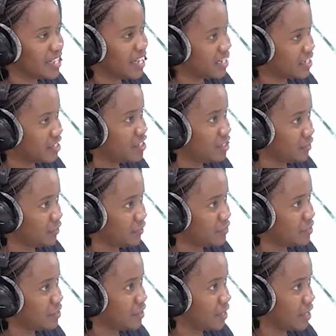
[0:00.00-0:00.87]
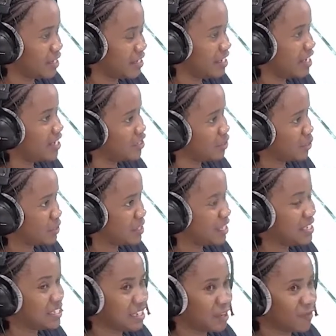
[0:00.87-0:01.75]
night shift at Angel
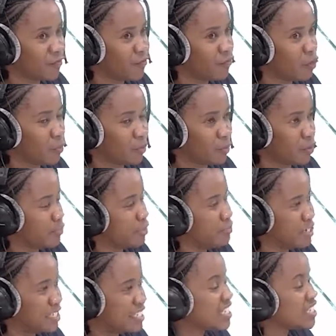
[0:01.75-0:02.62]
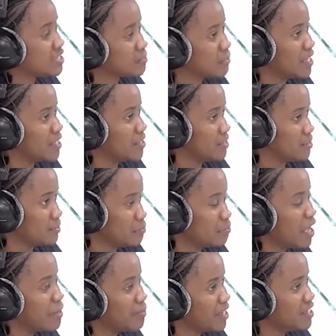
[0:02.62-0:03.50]
Center for probably 6 months
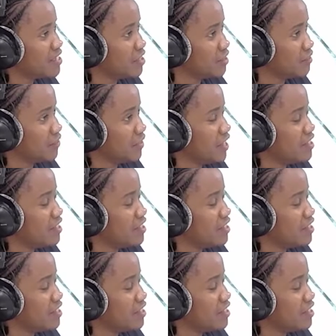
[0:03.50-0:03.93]
by myself.